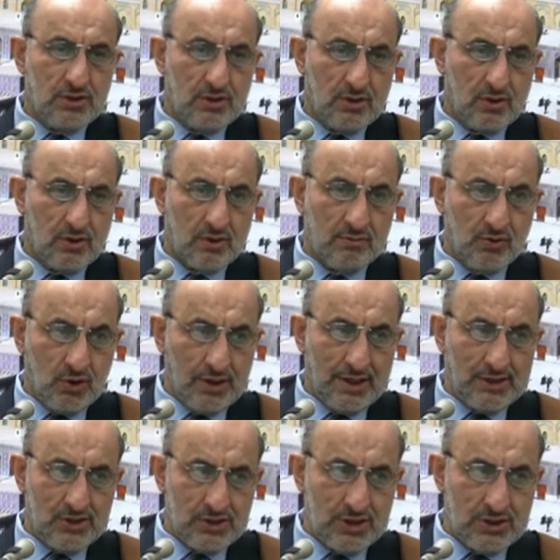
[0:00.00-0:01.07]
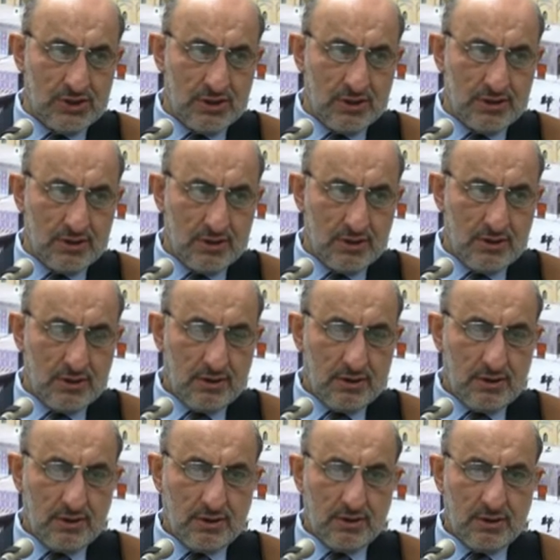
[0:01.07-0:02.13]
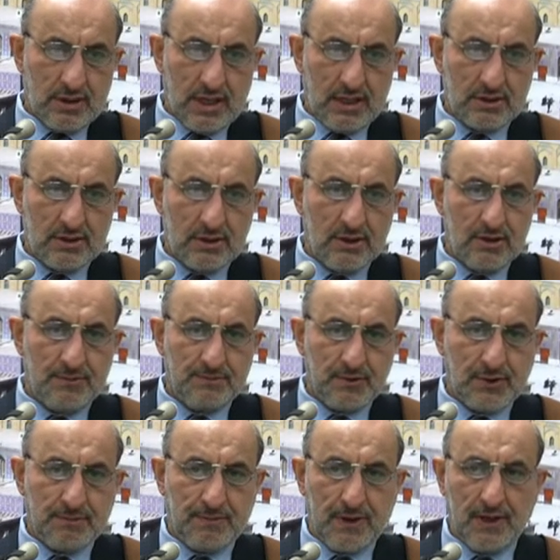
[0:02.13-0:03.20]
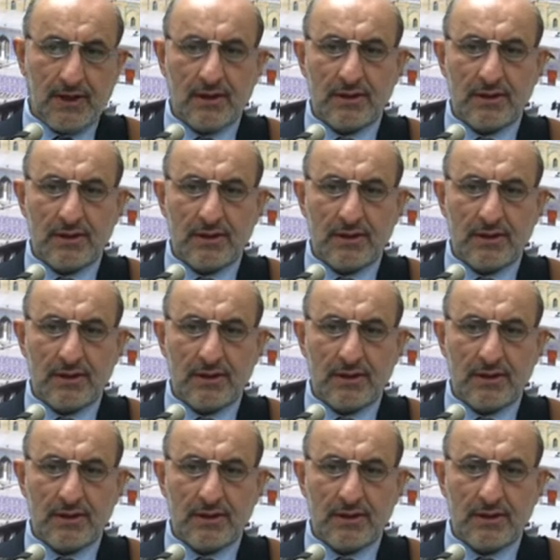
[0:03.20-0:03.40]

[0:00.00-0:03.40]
hormonal changes that prepare